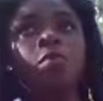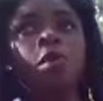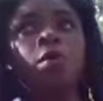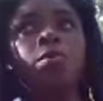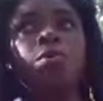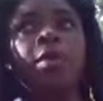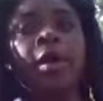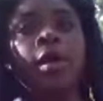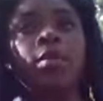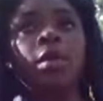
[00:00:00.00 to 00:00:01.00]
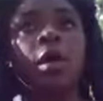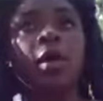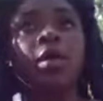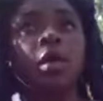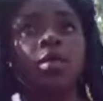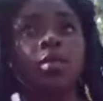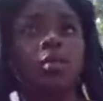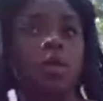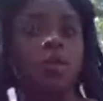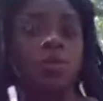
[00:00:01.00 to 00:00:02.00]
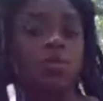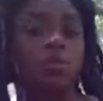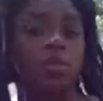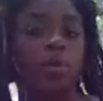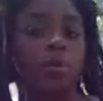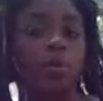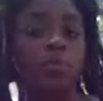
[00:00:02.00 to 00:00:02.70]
so in that case, I, I guess stevia would be better.